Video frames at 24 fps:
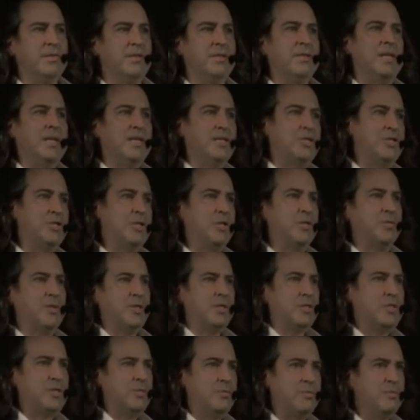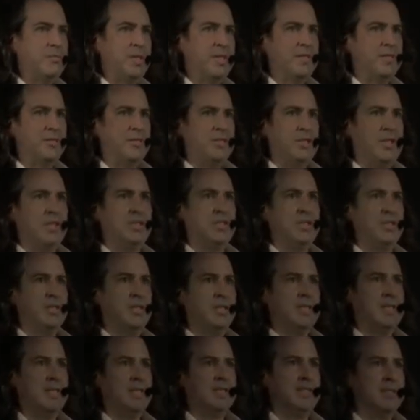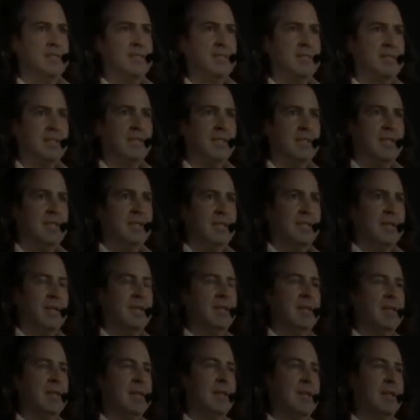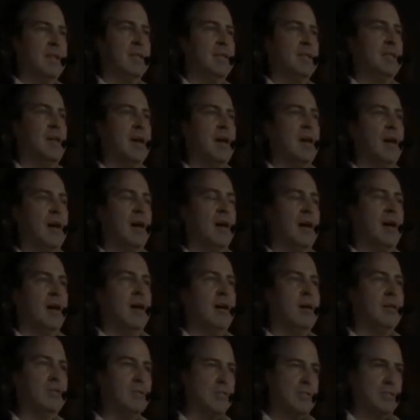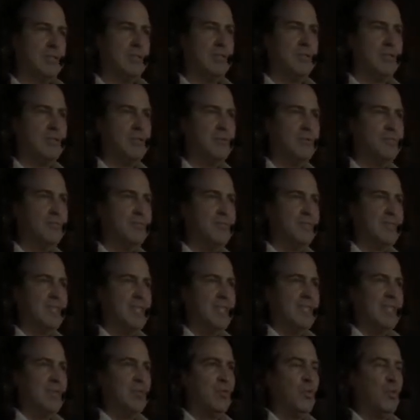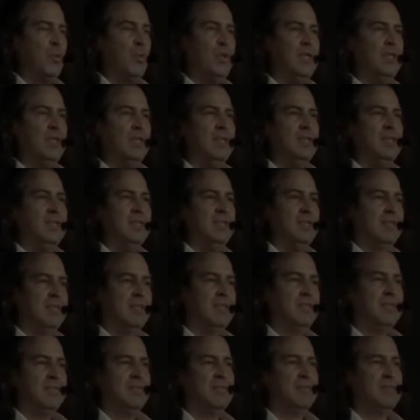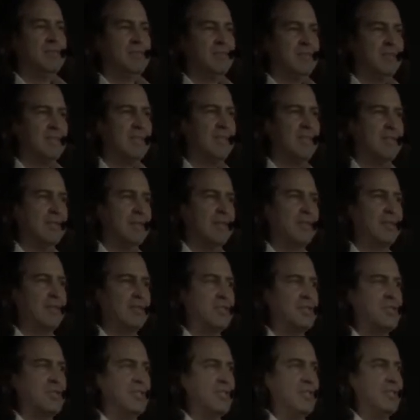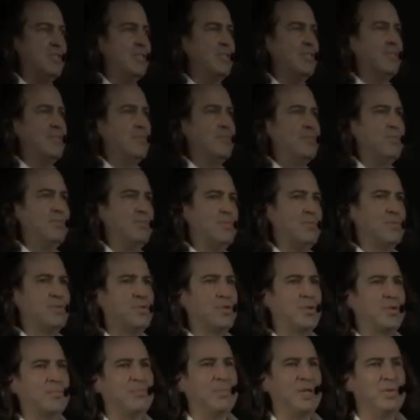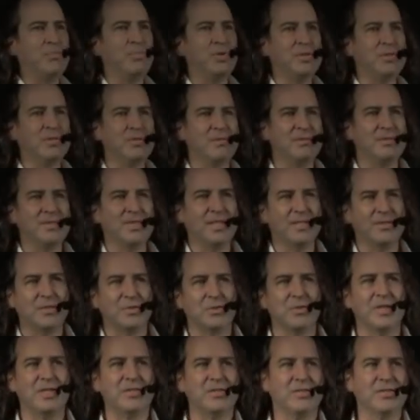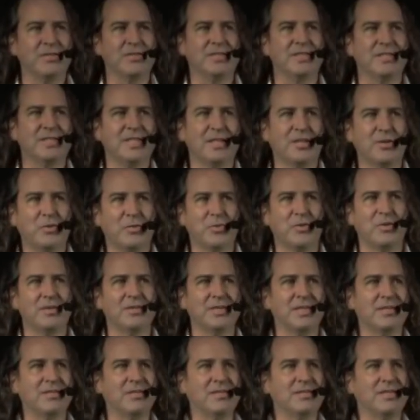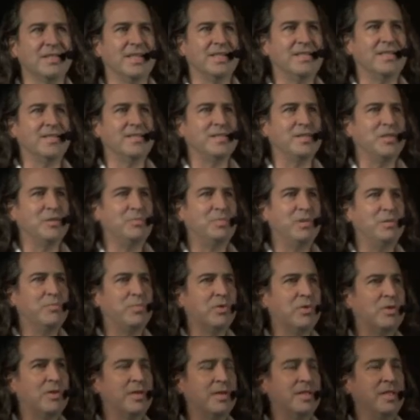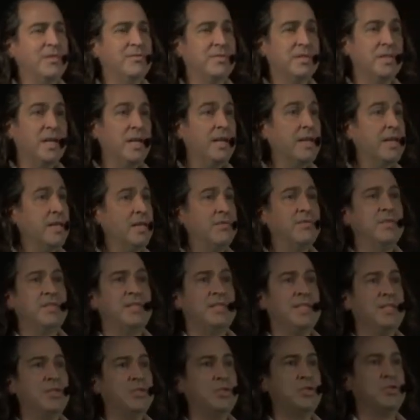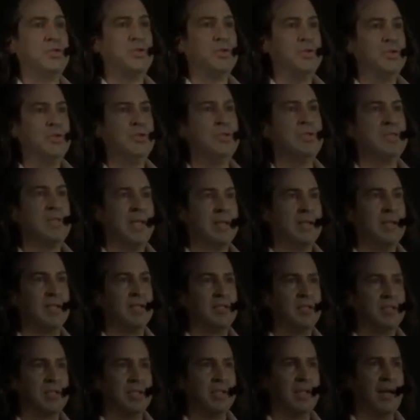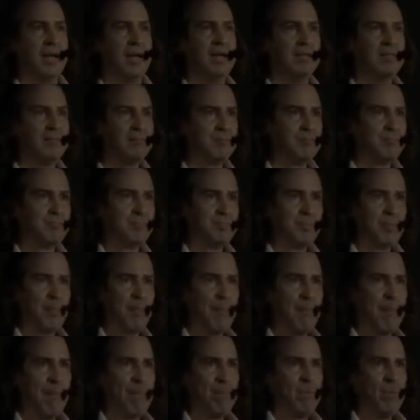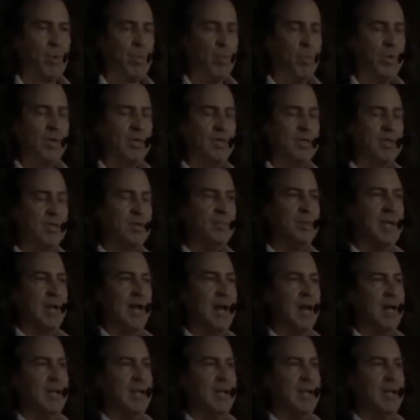the next generation by changing our kids. Uh, and also, we technology sort of people, tech directors and tech coordinators and ITC people, and even, even teachers who use technology a lot, we're a little bit